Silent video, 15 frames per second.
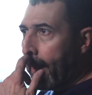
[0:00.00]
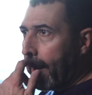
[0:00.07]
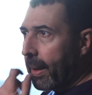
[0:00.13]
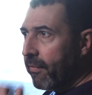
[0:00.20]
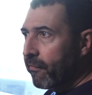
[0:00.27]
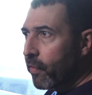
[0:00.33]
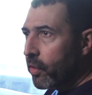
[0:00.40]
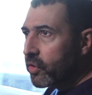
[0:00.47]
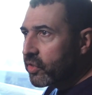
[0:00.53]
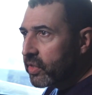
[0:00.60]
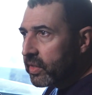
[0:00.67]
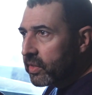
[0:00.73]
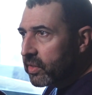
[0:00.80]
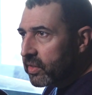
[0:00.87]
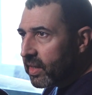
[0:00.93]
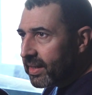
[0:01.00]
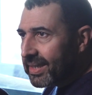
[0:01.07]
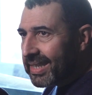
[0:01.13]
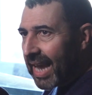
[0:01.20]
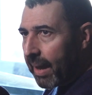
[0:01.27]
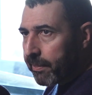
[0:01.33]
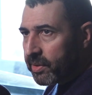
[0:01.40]
versus a
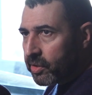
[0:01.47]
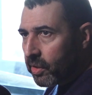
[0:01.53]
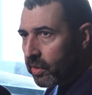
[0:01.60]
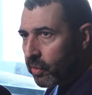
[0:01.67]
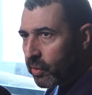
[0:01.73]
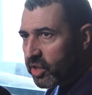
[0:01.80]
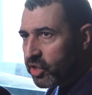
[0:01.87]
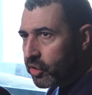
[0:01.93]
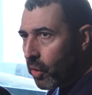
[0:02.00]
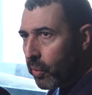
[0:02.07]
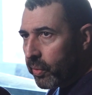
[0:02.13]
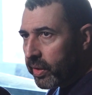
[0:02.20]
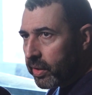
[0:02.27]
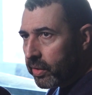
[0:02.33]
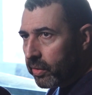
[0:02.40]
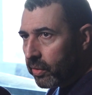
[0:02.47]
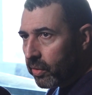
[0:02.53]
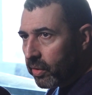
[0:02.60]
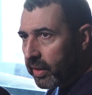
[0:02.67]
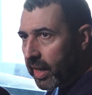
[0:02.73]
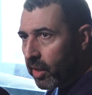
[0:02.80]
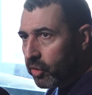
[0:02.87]
Samsung or a Sony
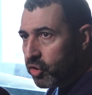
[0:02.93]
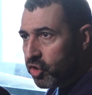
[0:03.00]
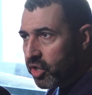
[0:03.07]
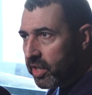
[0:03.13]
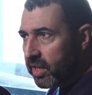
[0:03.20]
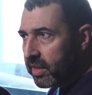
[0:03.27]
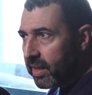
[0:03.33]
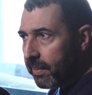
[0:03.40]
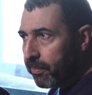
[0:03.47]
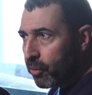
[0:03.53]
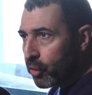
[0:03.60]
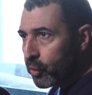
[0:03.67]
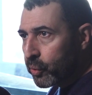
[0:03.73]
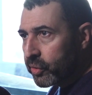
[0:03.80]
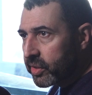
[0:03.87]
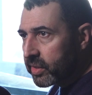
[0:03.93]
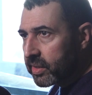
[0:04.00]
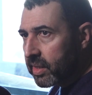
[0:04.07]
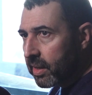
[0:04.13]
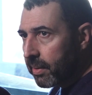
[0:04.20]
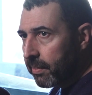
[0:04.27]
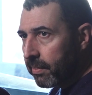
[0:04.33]
or an LG that produces
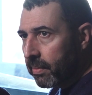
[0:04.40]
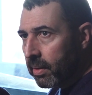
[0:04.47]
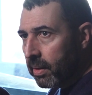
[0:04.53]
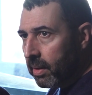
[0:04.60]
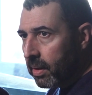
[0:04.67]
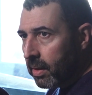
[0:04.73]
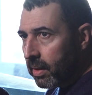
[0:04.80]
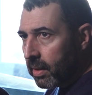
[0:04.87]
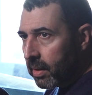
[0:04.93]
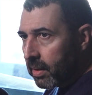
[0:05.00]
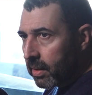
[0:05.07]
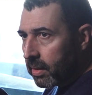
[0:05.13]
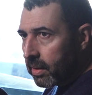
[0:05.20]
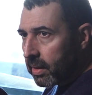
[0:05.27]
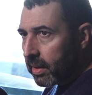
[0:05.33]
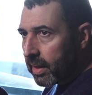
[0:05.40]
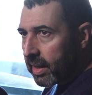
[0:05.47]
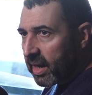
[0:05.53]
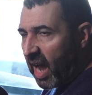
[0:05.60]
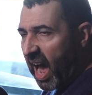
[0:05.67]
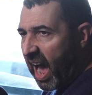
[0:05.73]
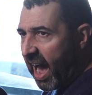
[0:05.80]
them at
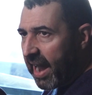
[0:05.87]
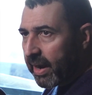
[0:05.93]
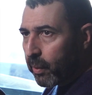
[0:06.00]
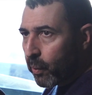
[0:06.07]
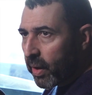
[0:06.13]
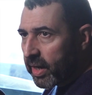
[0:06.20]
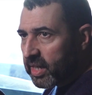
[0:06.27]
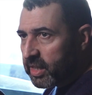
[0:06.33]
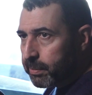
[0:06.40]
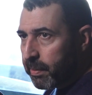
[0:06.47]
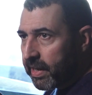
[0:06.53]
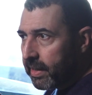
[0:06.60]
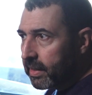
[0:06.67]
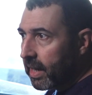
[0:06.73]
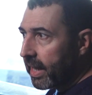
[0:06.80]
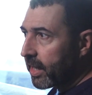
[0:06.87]
a high rate of speed,